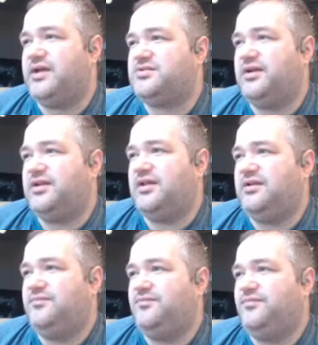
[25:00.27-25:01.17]

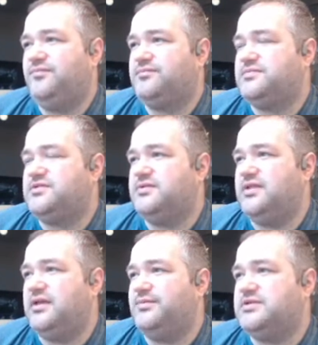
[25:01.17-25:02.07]
ID to the
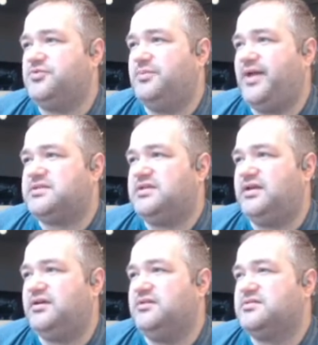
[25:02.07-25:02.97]
image that we pass in
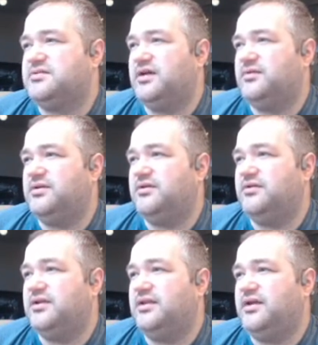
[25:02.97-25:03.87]
here. So now we're
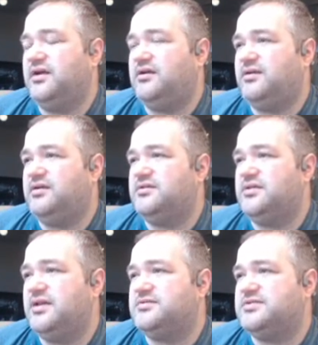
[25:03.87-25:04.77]
going in there,
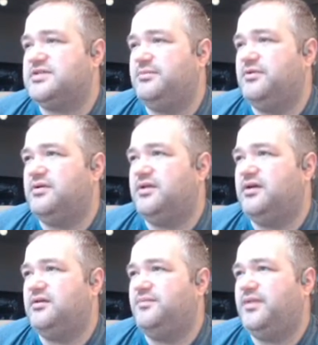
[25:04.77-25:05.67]
as we saw
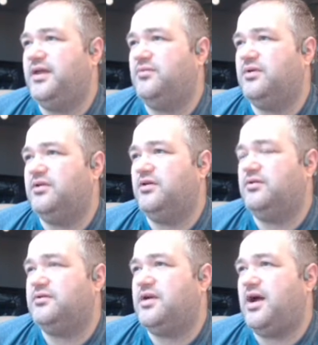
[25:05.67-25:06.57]
earlier, and we're
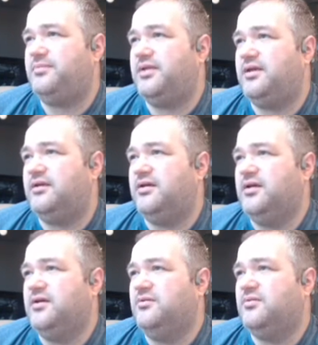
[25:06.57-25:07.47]
copying
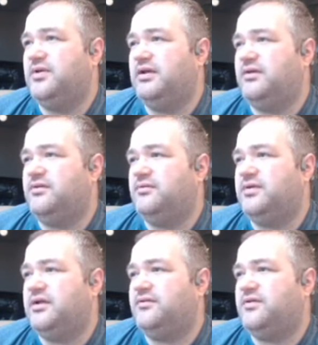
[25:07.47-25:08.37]

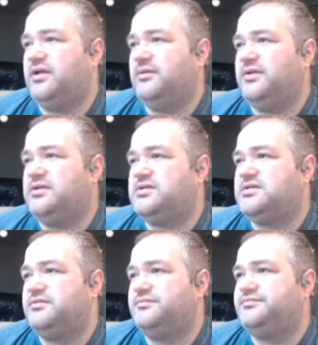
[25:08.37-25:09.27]
whatever
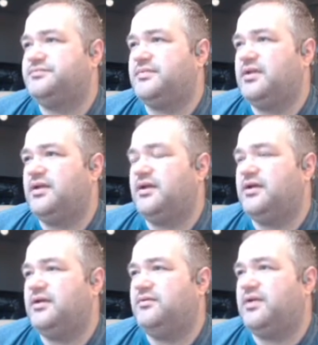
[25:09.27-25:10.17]
image
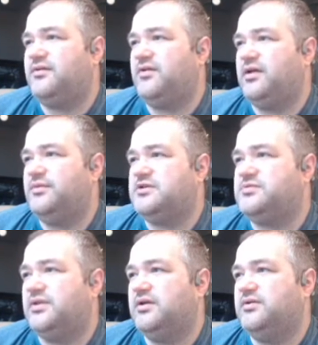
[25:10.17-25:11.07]

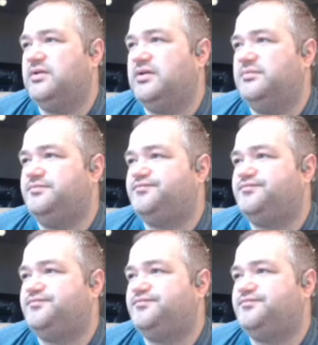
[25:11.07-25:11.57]
we loaded,